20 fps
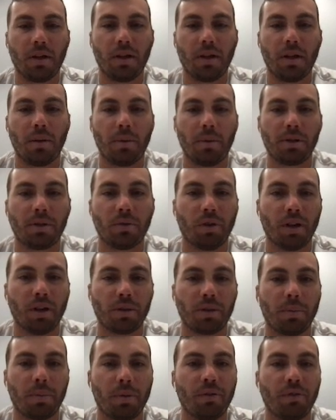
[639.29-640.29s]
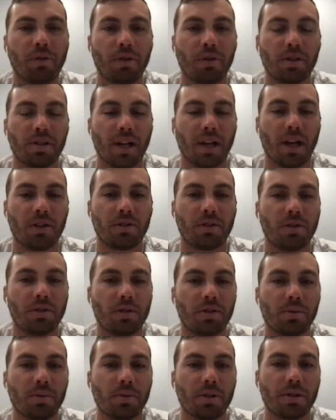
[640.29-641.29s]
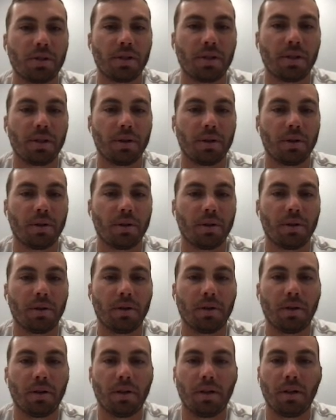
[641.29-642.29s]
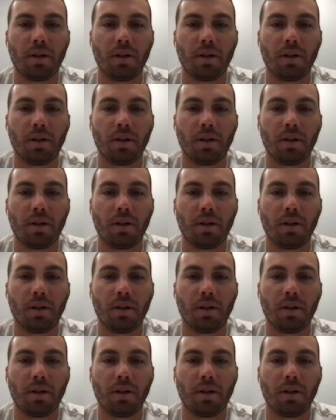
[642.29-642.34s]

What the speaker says: It's a recipe for disaster, as we see here, and